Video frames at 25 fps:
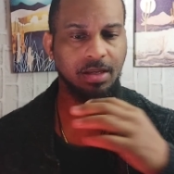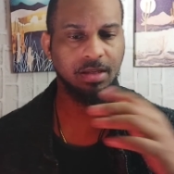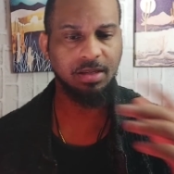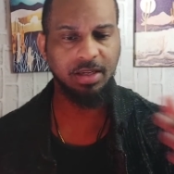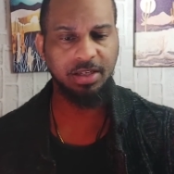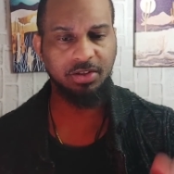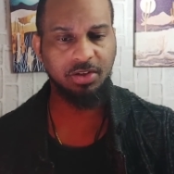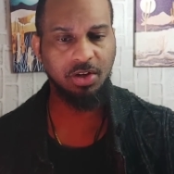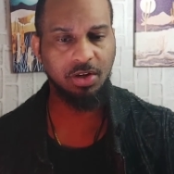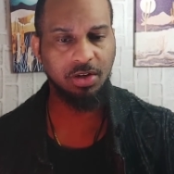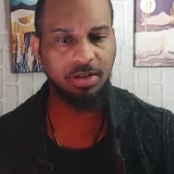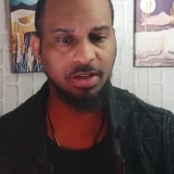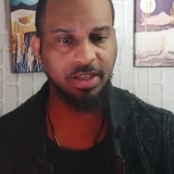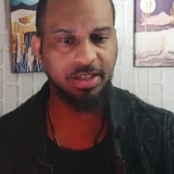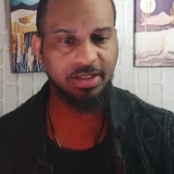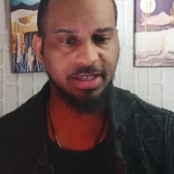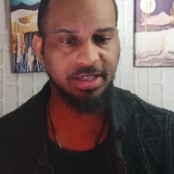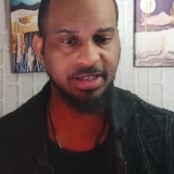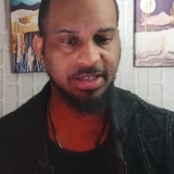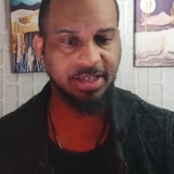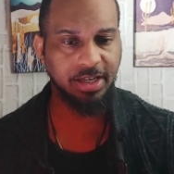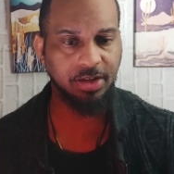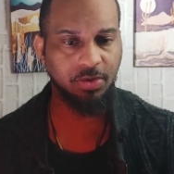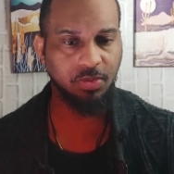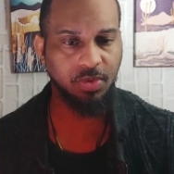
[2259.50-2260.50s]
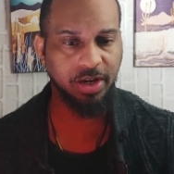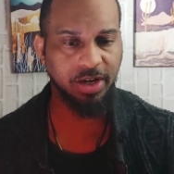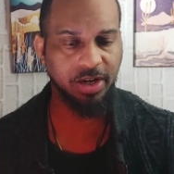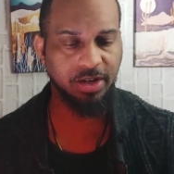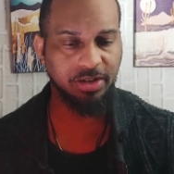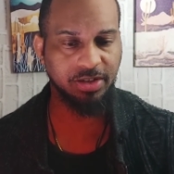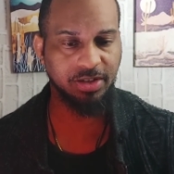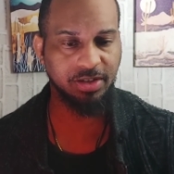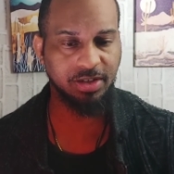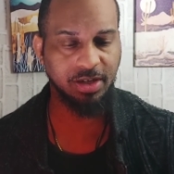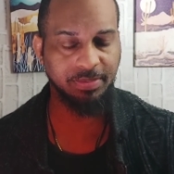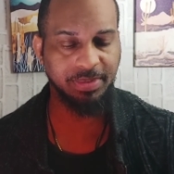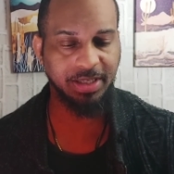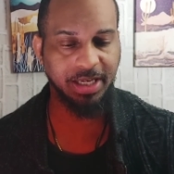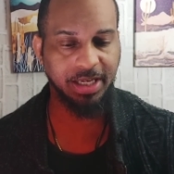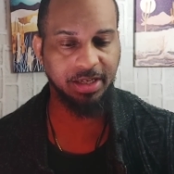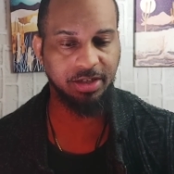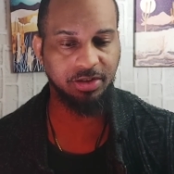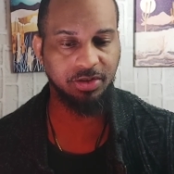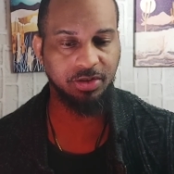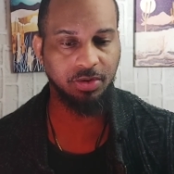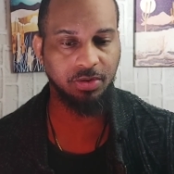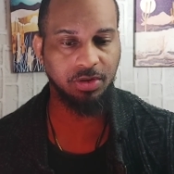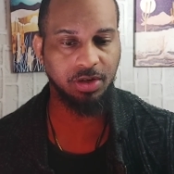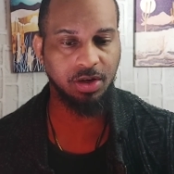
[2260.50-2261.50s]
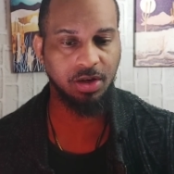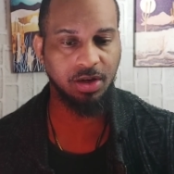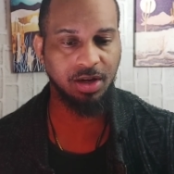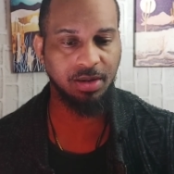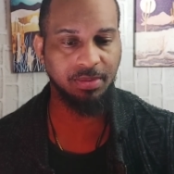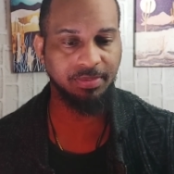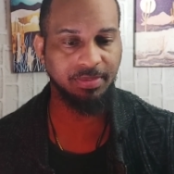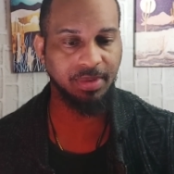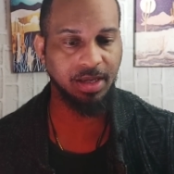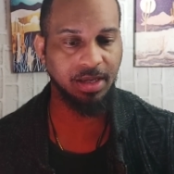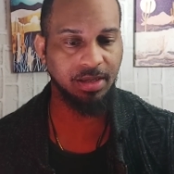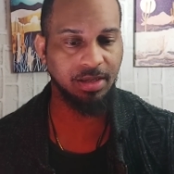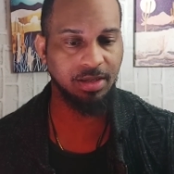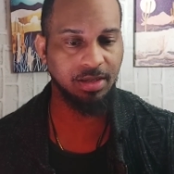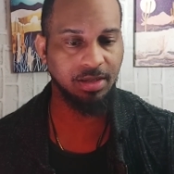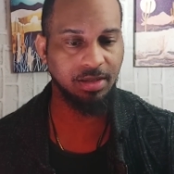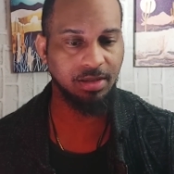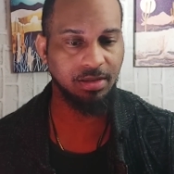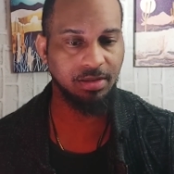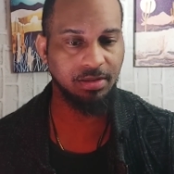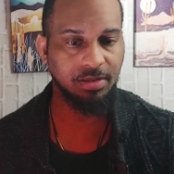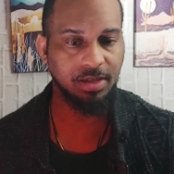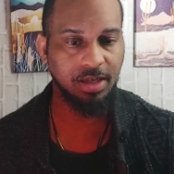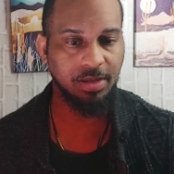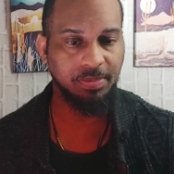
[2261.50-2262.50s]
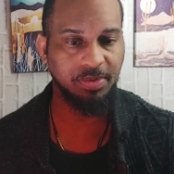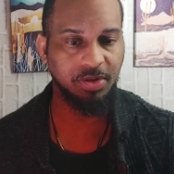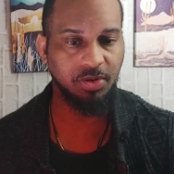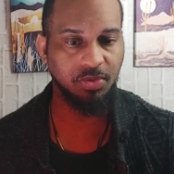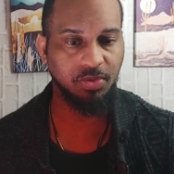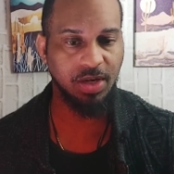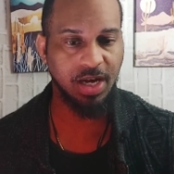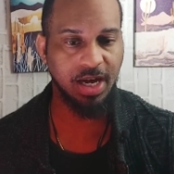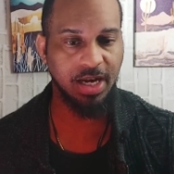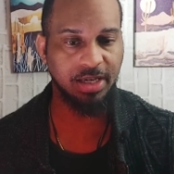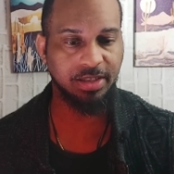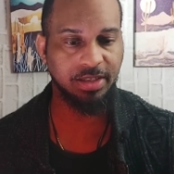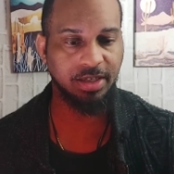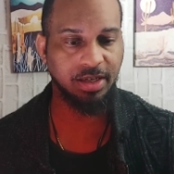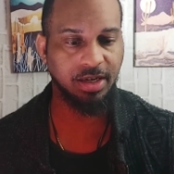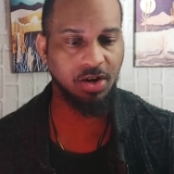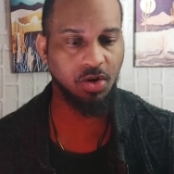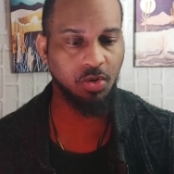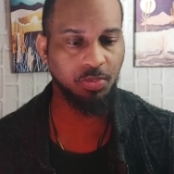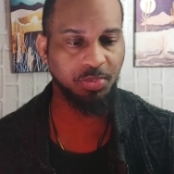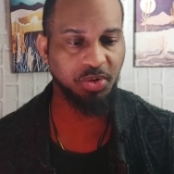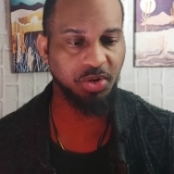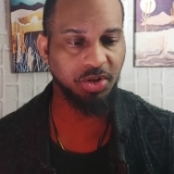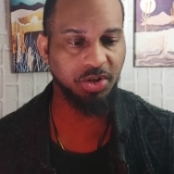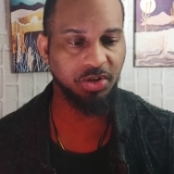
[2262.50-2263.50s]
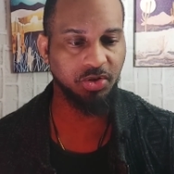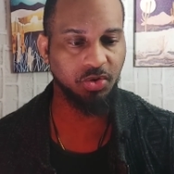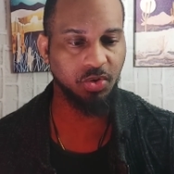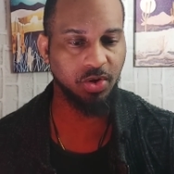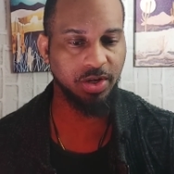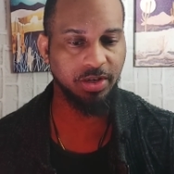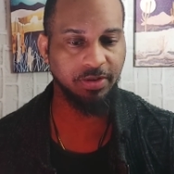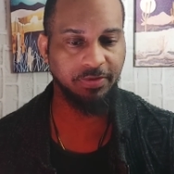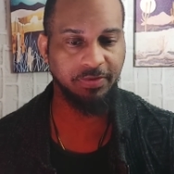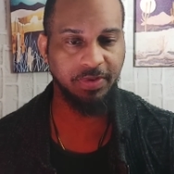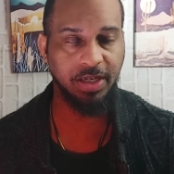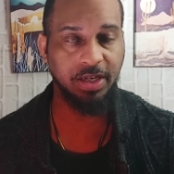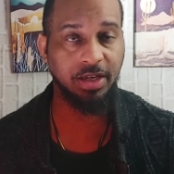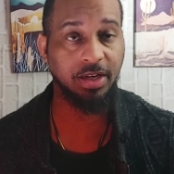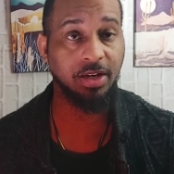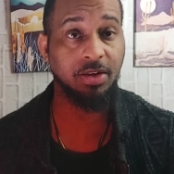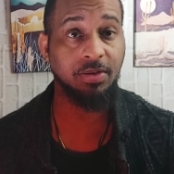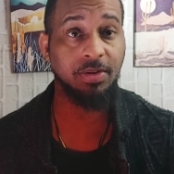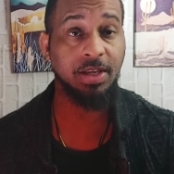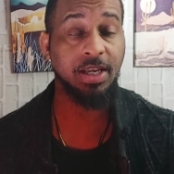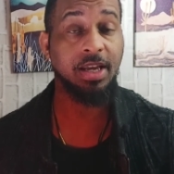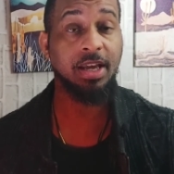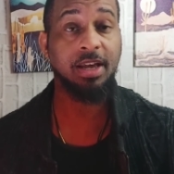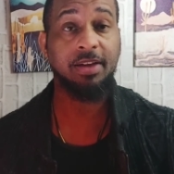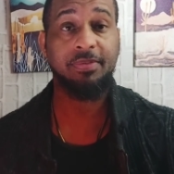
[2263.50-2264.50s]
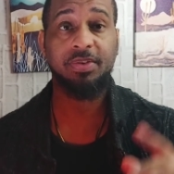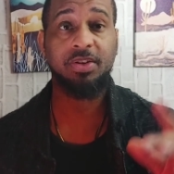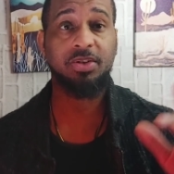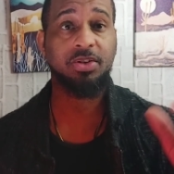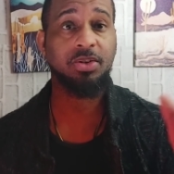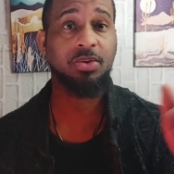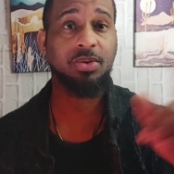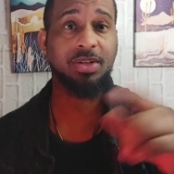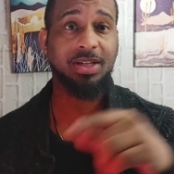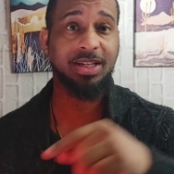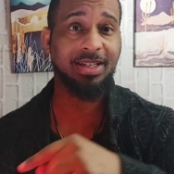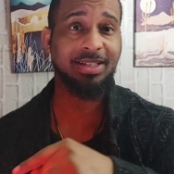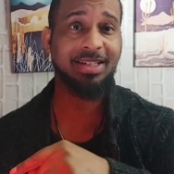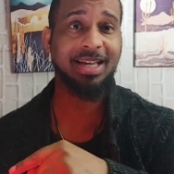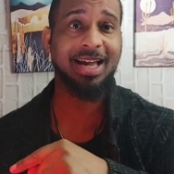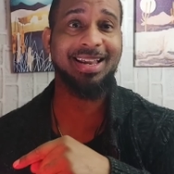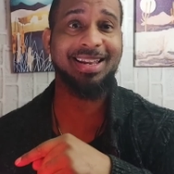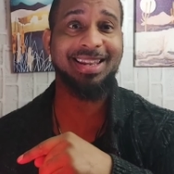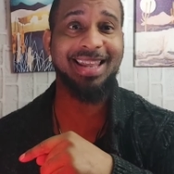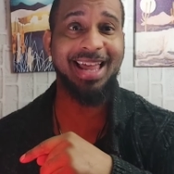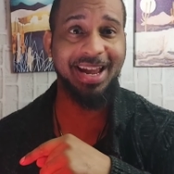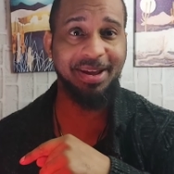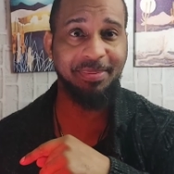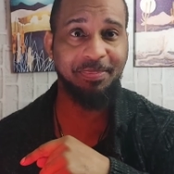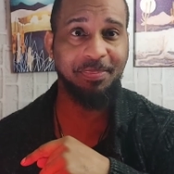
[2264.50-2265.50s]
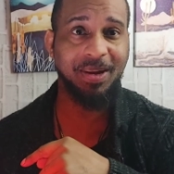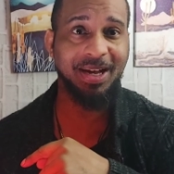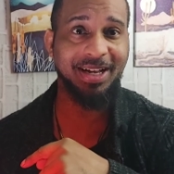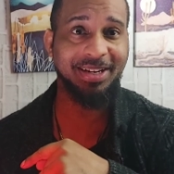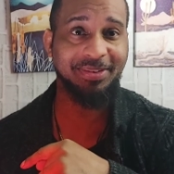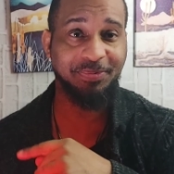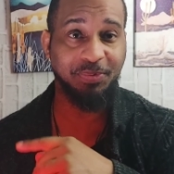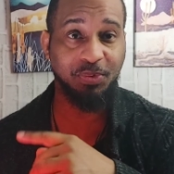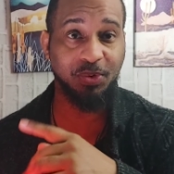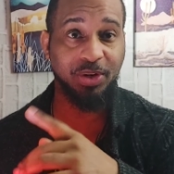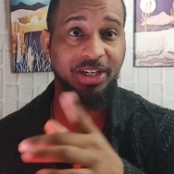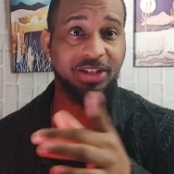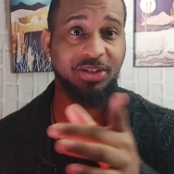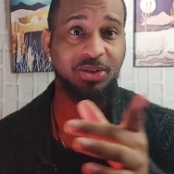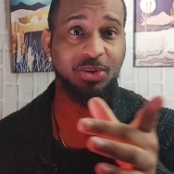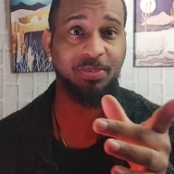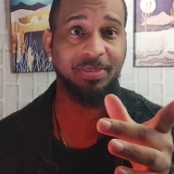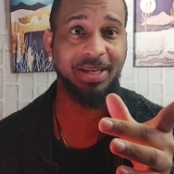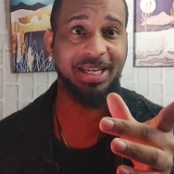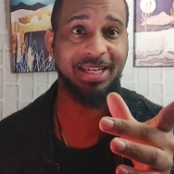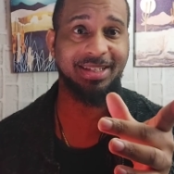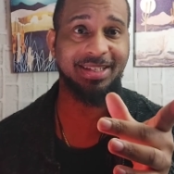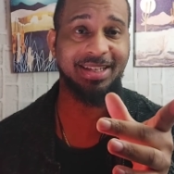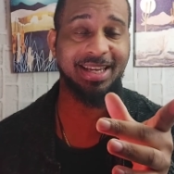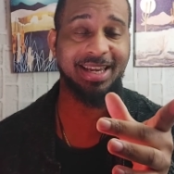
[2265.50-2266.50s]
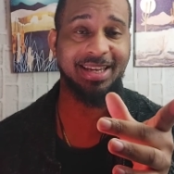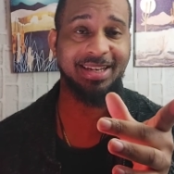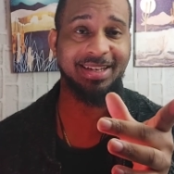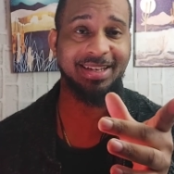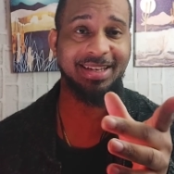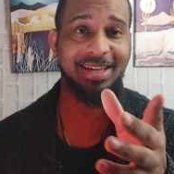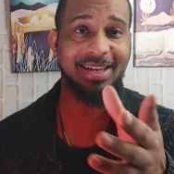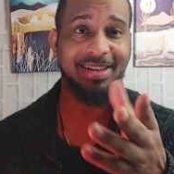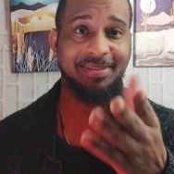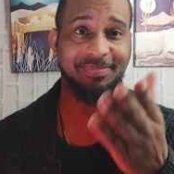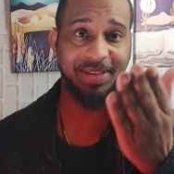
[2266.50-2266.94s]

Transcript: Let's go, let's continue on here since I'm taking so long. I'm keeping you guys here. I hope you're enjoying the video. If you do, click that like button. forty-two minutes in.